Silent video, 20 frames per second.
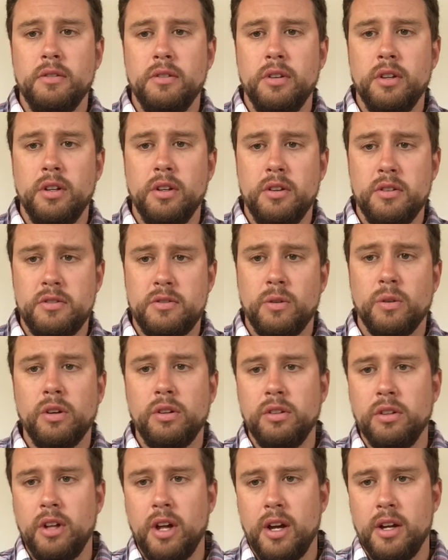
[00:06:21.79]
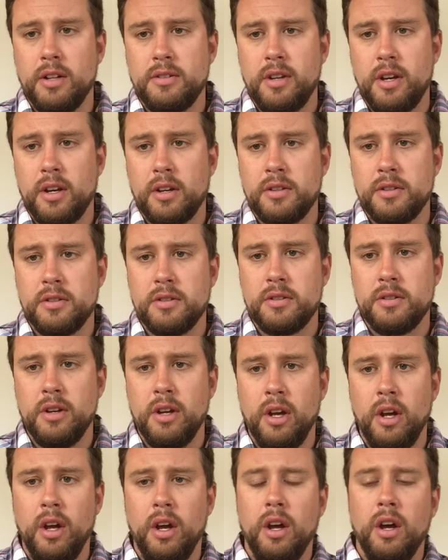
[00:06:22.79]
the historical
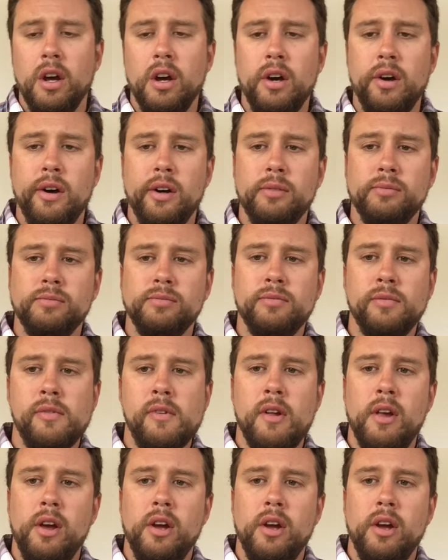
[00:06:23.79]
context um,